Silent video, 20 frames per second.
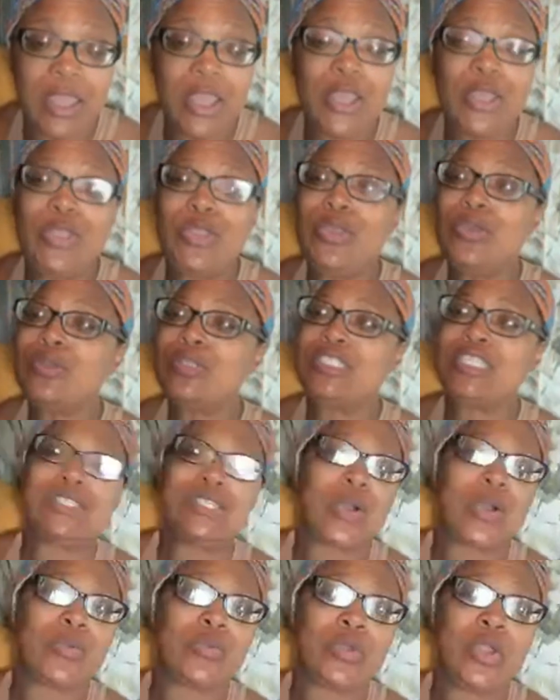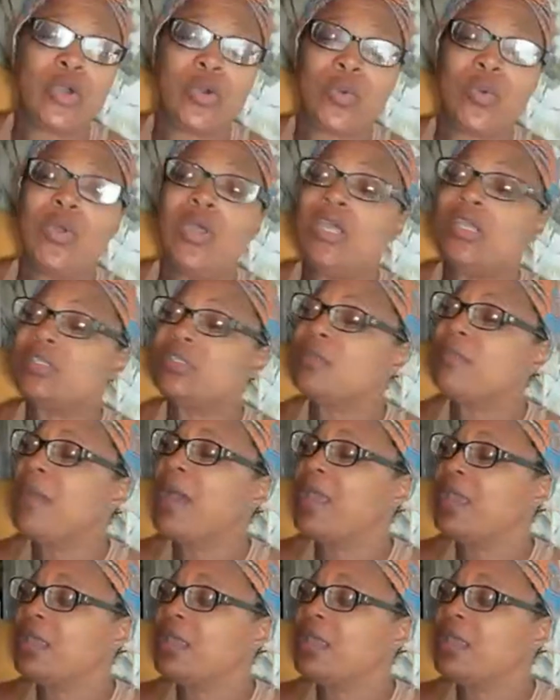You just don't know. Somebody